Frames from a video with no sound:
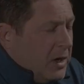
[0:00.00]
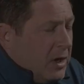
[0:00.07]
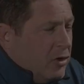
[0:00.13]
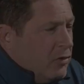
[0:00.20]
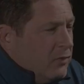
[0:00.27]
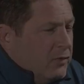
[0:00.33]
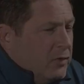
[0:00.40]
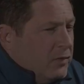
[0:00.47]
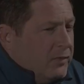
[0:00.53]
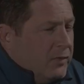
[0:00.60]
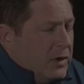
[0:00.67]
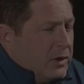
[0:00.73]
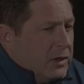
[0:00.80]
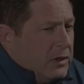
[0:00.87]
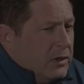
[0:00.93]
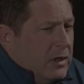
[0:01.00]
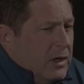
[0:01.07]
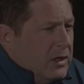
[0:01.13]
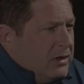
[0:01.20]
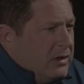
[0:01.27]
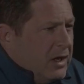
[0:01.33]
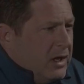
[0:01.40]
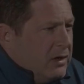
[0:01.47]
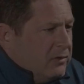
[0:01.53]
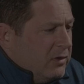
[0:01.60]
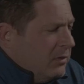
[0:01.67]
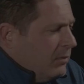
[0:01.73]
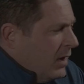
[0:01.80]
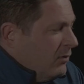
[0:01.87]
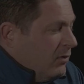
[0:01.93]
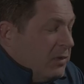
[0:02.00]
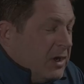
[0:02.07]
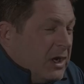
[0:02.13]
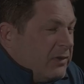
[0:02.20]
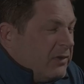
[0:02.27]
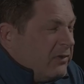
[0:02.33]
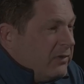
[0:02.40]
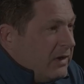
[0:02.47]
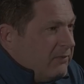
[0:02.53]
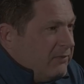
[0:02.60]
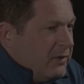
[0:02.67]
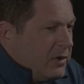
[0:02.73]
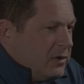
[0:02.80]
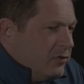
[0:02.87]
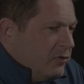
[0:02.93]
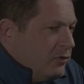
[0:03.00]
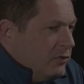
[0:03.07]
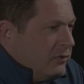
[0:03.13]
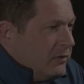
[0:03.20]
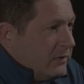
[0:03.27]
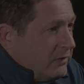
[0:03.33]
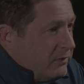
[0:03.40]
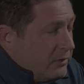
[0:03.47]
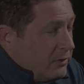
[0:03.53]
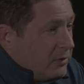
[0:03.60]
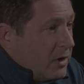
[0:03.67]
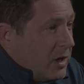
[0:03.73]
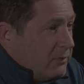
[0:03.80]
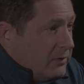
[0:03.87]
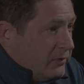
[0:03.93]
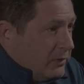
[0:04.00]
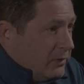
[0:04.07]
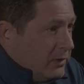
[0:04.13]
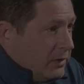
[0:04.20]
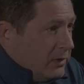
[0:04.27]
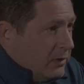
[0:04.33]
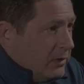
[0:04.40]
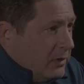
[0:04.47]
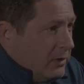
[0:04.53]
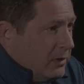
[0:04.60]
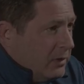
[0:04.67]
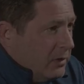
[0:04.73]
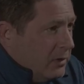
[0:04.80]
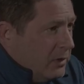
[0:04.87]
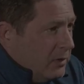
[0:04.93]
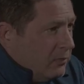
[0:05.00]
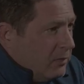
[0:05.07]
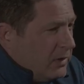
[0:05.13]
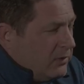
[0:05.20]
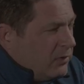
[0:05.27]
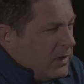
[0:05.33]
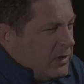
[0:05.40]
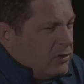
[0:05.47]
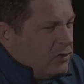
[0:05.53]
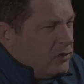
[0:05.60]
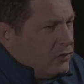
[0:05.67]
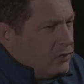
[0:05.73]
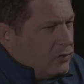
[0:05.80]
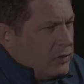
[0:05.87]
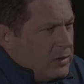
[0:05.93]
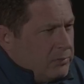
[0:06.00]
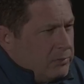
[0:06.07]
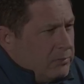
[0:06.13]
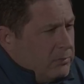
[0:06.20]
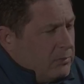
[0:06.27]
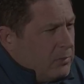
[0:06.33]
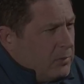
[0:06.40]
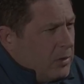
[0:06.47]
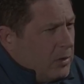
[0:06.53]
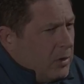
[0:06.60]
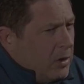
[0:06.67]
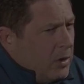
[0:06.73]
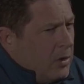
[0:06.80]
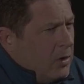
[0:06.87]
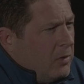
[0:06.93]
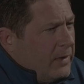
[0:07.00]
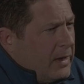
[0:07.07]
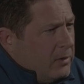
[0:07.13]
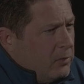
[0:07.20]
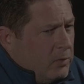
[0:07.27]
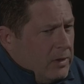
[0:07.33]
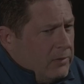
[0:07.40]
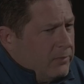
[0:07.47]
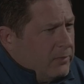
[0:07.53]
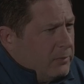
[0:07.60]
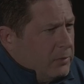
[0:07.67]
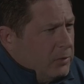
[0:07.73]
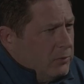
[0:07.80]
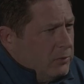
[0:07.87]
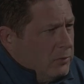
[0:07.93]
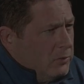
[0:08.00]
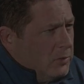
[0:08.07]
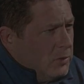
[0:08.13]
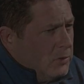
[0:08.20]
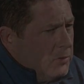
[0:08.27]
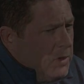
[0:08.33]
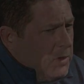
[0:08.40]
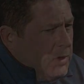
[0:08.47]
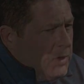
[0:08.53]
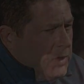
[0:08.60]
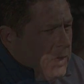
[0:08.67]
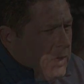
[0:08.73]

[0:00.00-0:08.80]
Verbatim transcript: doesn't matter if you're fucking caked up. Everybody got the same fucking shoes that they sell on commissary right? So they strip all that away from you, you know,